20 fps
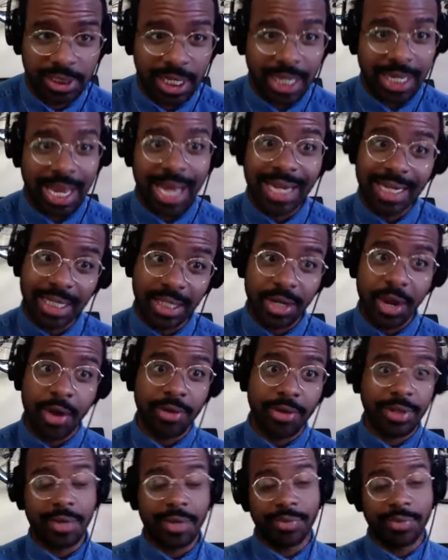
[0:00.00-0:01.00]
Like I didn't know
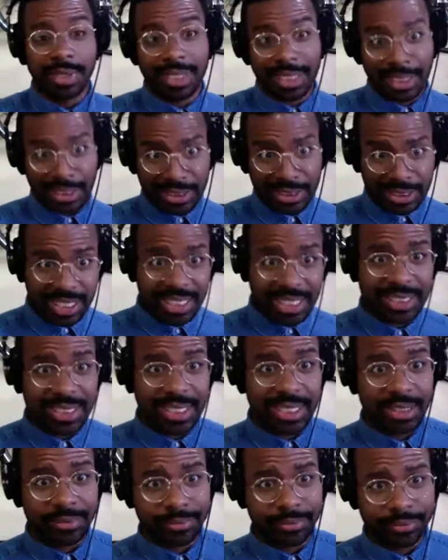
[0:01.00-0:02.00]
they really
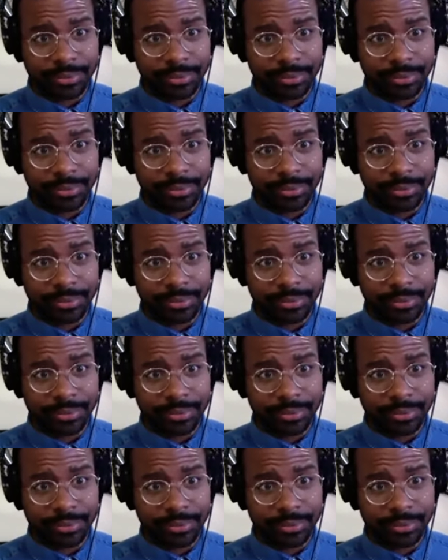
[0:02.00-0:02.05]
existed.